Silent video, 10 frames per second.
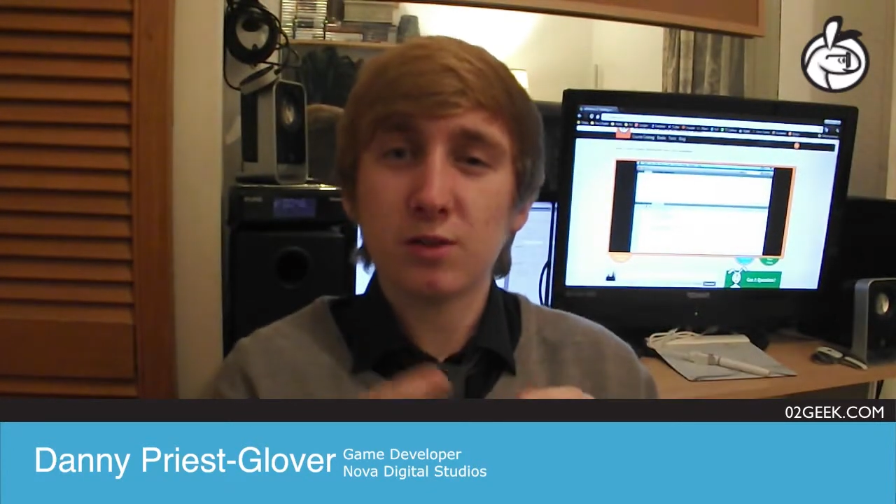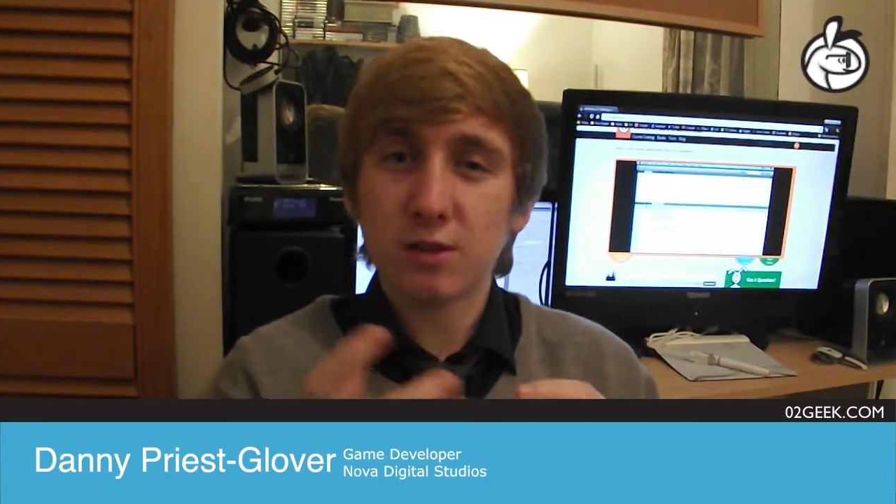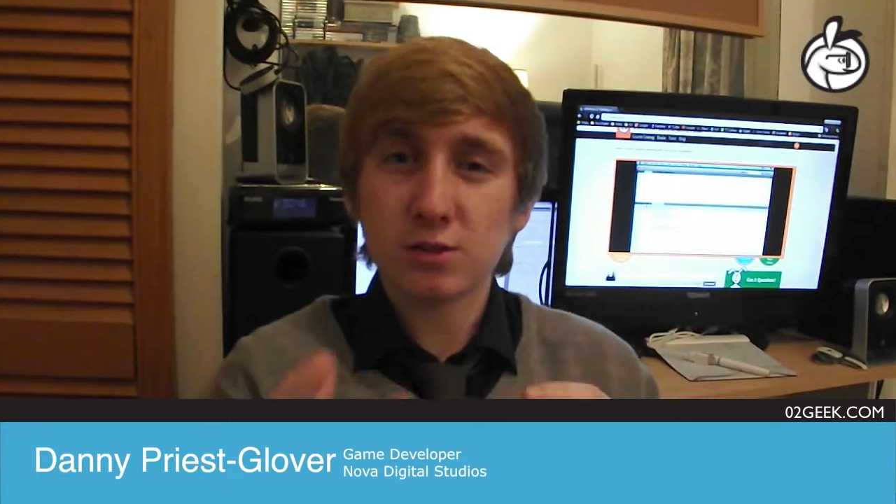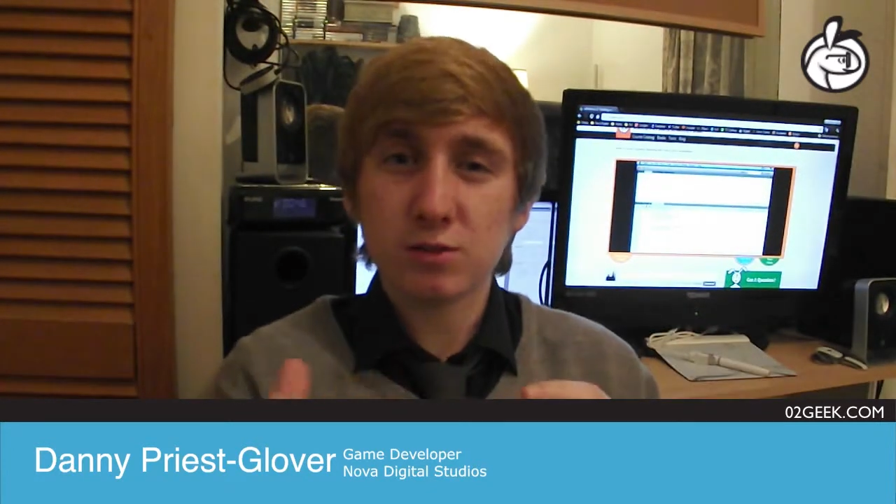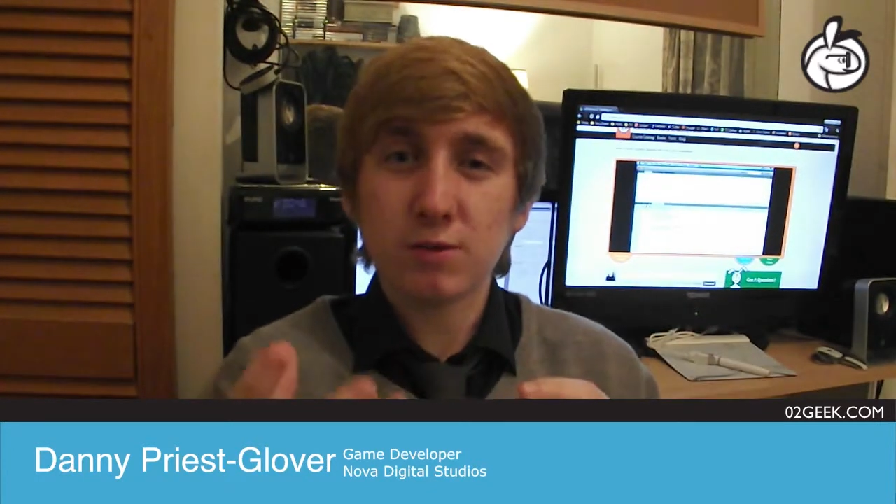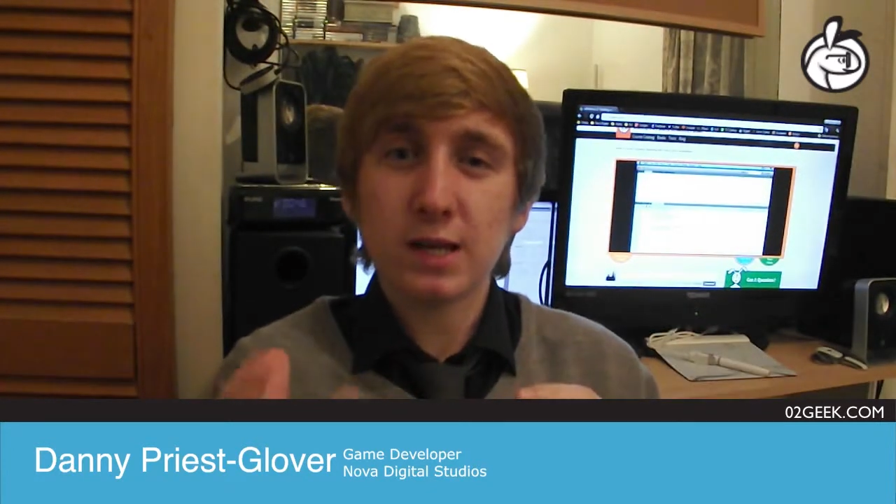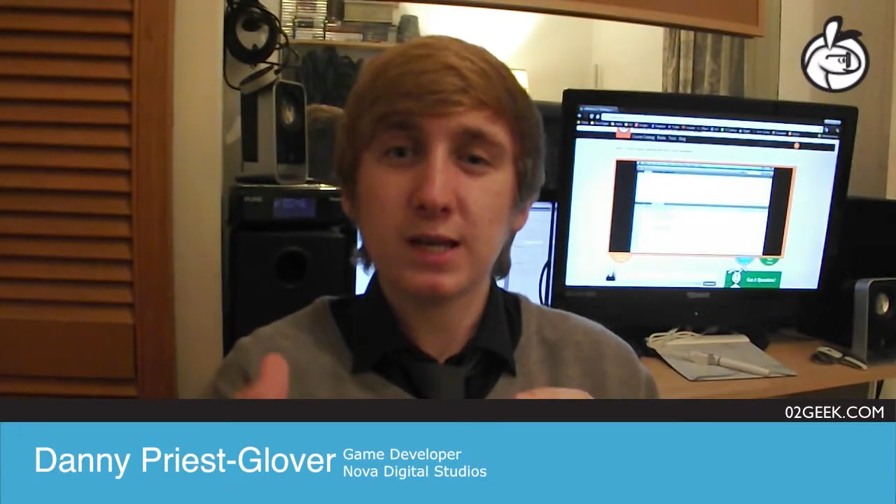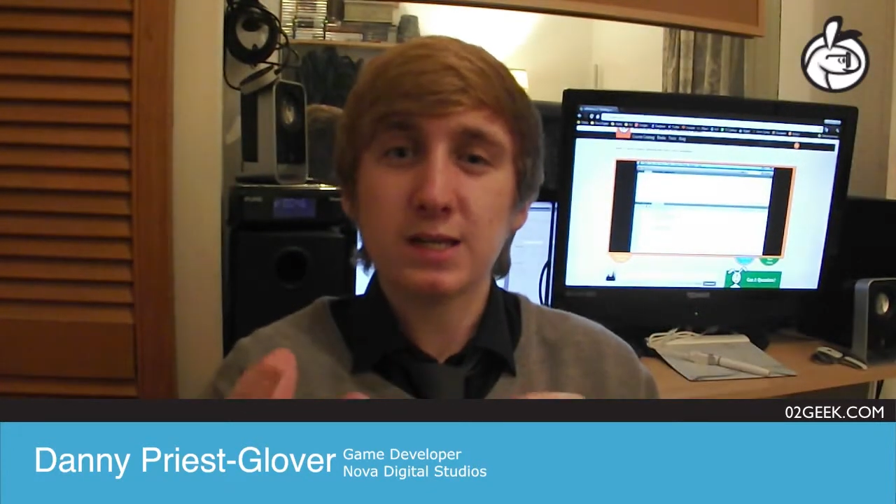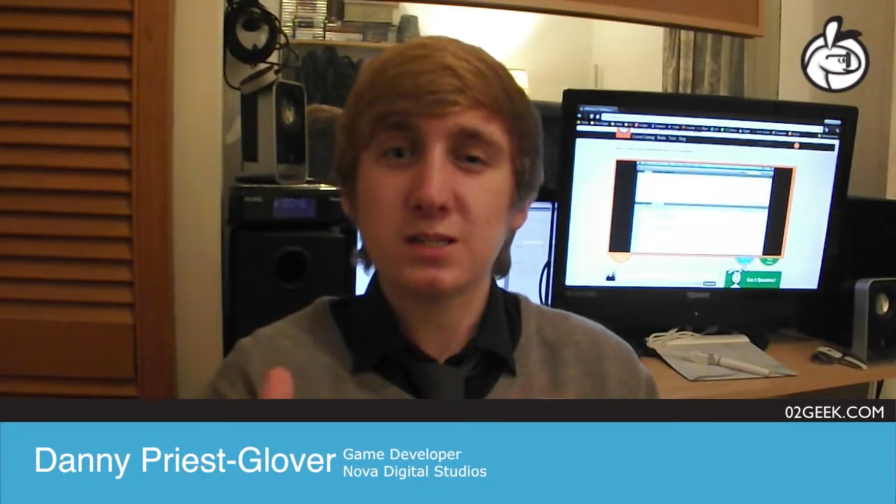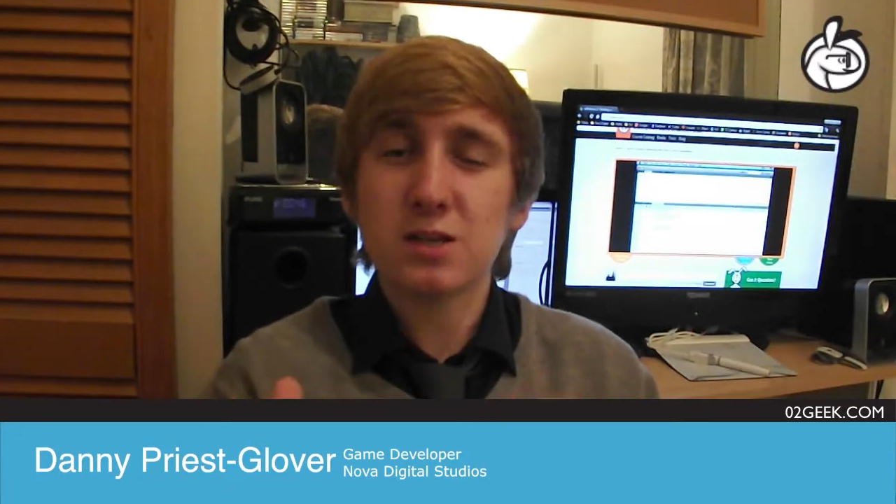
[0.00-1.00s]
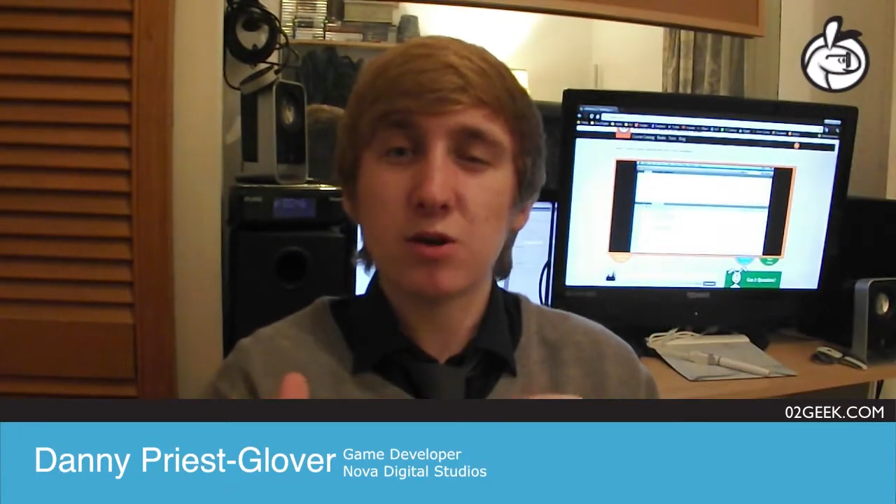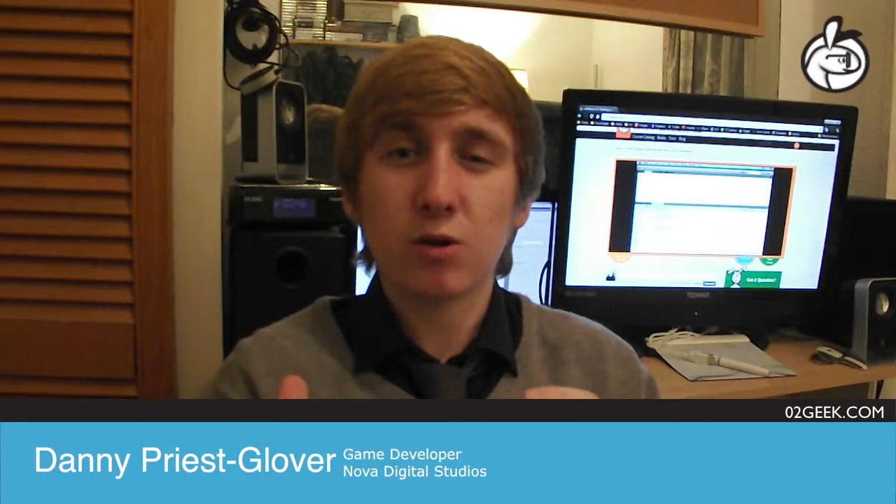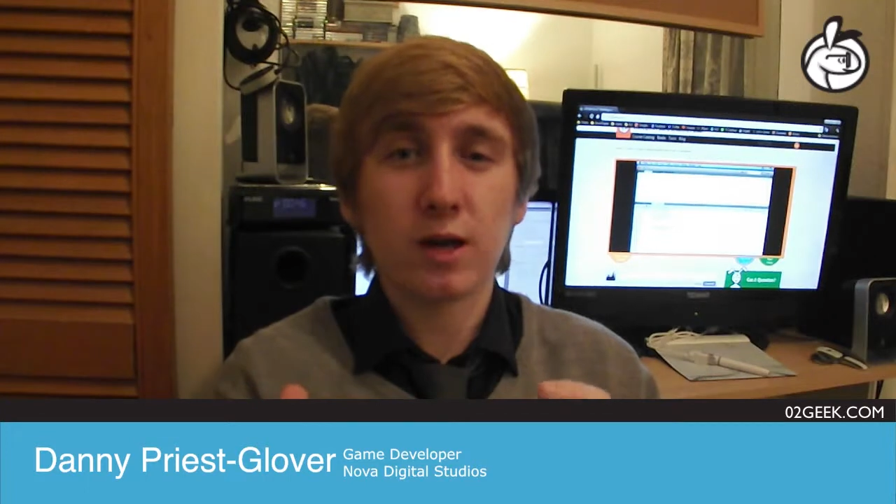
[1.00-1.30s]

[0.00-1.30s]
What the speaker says: the things you really needed to know,